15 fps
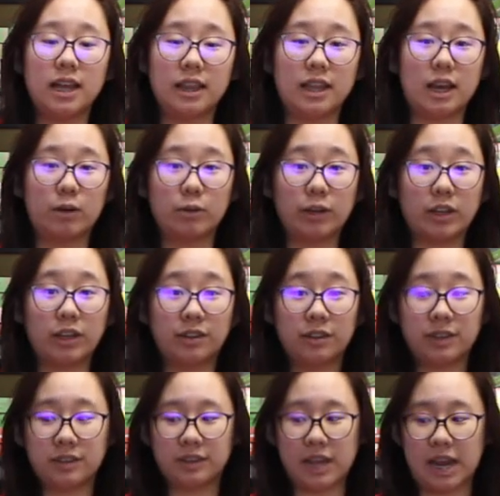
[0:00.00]
Now we're going to do
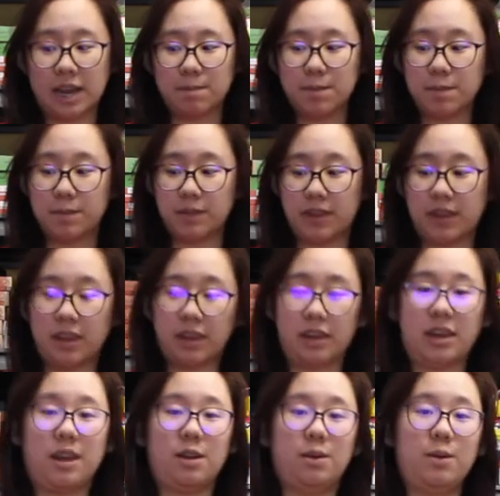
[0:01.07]
the same thing
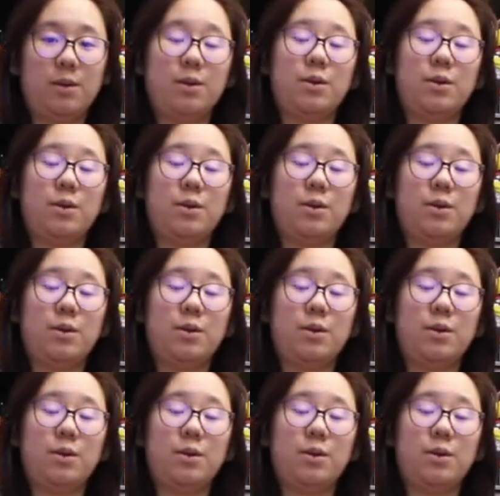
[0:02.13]
again